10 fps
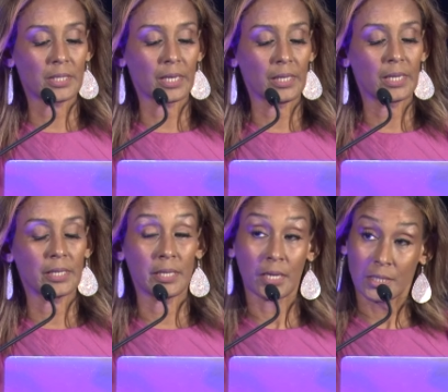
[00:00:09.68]
study
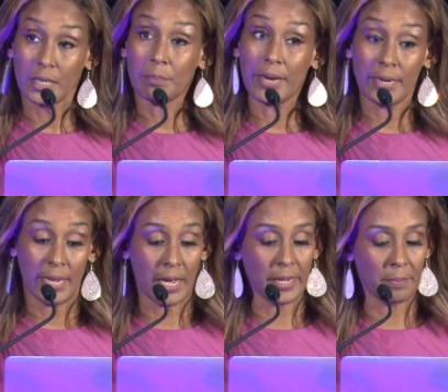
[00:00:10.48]
conducted by the
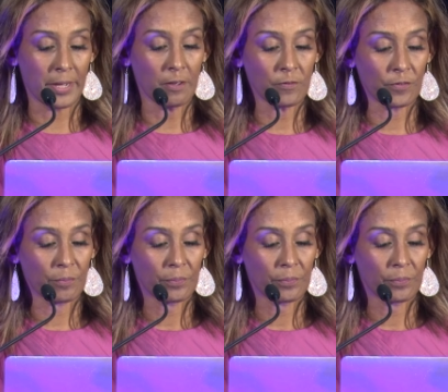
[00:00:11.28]
IMF.